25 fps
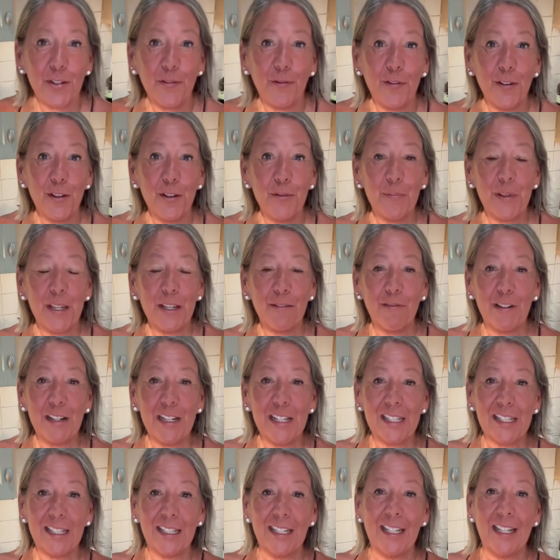filming
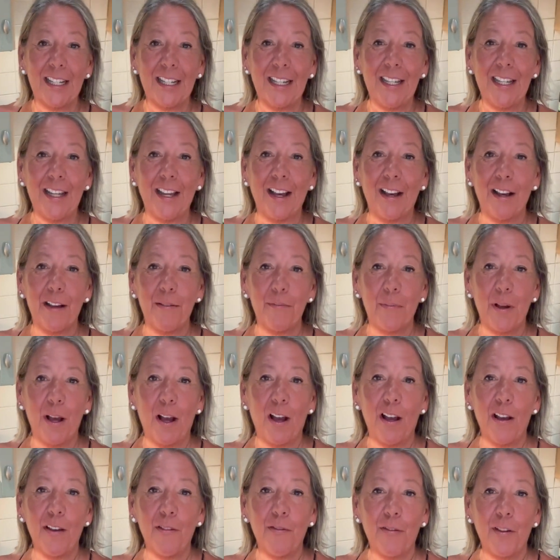recently. I'm
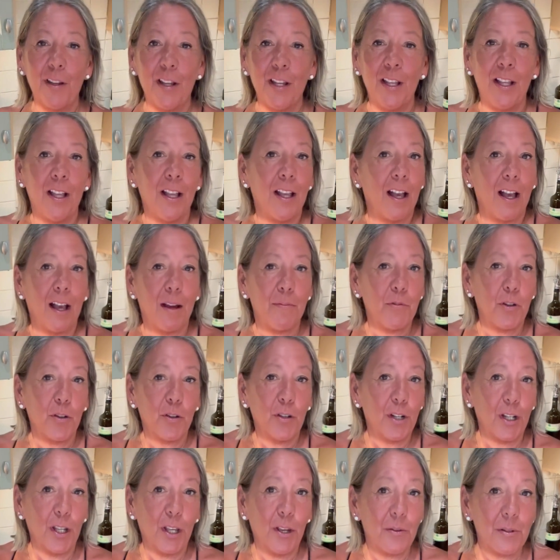not
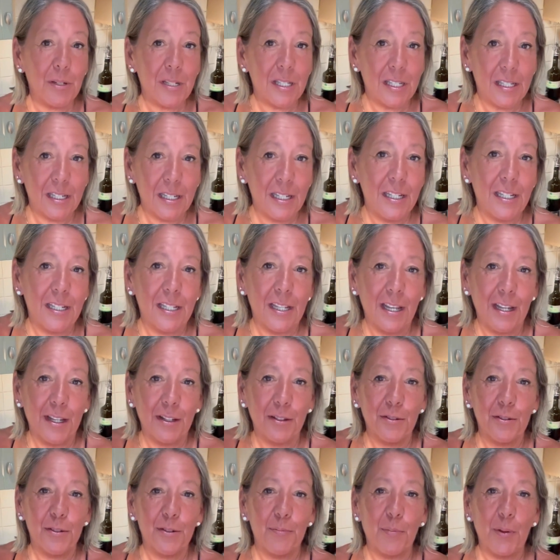going to go into
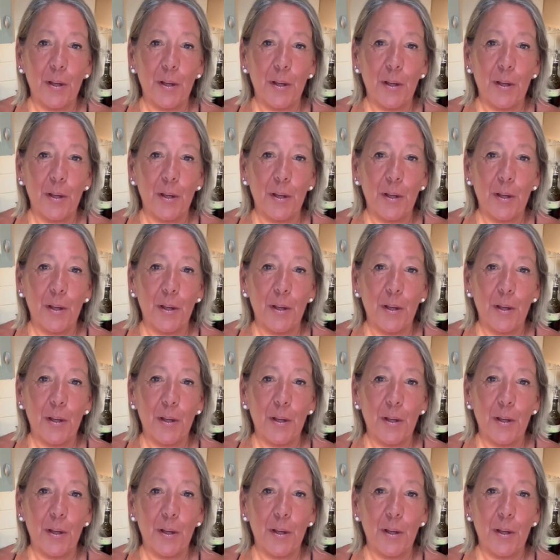details,